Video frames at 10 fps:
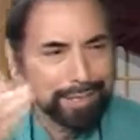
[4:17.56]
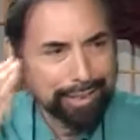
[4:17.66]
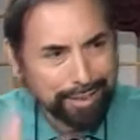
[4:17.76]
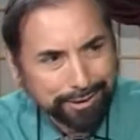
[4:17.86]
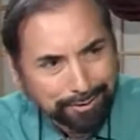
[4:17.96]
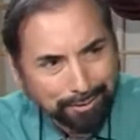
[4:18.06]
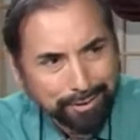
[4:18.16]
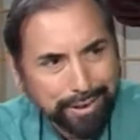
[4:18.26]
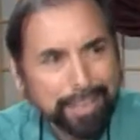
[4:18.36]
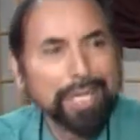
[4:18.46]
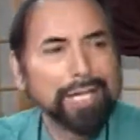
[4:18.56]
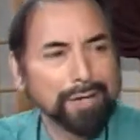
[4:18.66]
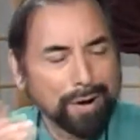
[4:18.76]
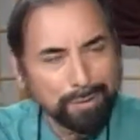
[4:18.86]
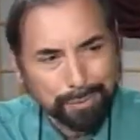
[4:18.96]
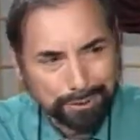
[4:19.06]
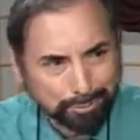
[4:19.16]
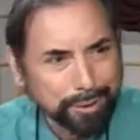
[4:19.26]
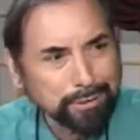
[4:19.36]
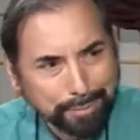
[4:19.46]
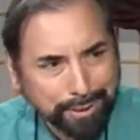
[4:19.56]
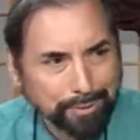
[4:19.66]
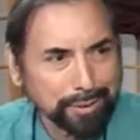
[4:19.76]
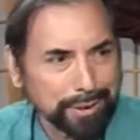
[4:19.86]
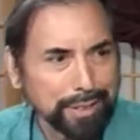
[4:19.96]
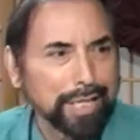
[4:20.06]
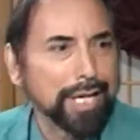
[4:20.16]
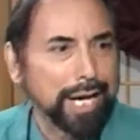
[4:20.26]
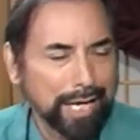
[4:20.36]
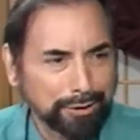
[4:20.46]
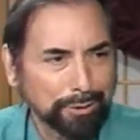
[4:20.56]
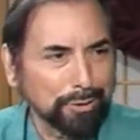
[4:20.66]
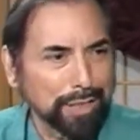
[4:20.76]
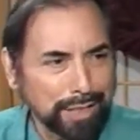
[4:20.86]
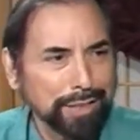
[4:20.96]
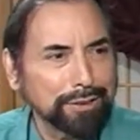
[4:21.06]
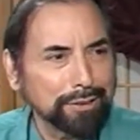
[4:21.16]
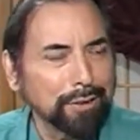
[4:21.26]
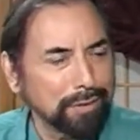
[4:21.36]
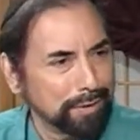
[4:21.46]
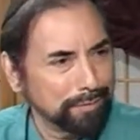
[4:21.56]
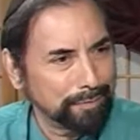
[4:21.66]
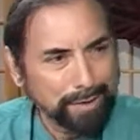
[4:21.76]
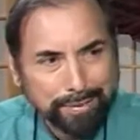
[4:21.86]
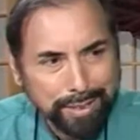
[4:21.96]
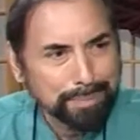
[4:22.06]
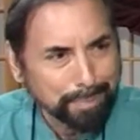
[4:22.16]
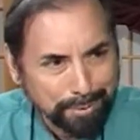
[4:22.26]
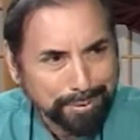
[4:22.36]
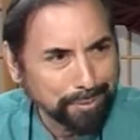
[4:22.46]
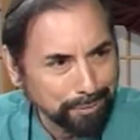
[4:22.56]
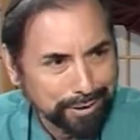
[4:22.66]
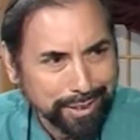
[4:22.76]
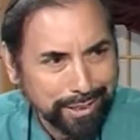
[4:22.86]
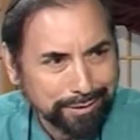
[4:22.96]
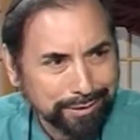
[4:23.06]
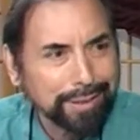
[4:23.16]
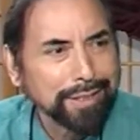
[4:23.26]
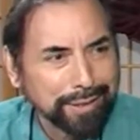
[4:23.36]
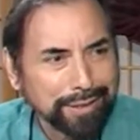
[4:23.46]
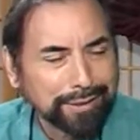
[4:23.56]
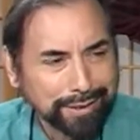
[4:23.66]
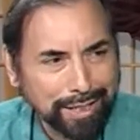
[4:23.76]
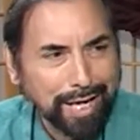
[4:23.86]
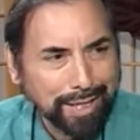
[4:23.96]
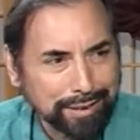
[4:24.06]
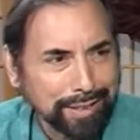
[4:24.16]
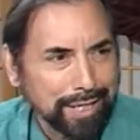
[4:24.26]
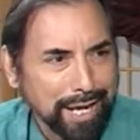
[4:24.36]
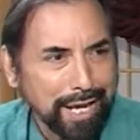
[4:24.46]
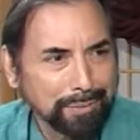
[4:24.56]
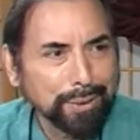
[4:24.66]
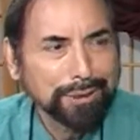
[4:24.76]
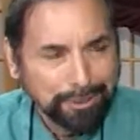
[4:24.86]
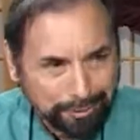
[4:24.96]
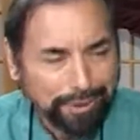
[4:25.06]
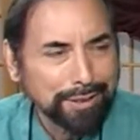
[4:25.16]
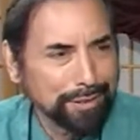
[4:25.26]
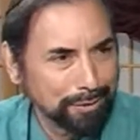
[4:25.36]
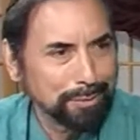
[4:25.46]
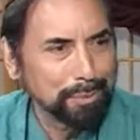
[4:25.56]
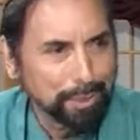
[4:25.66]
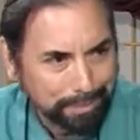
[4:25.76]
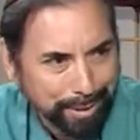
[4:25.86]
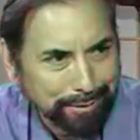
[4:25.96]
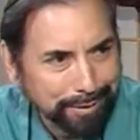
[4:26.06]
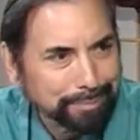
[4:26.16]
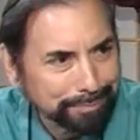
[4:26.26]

is holy, and always will be holy. And so these are the very important holy days to God, and we should learn more about them.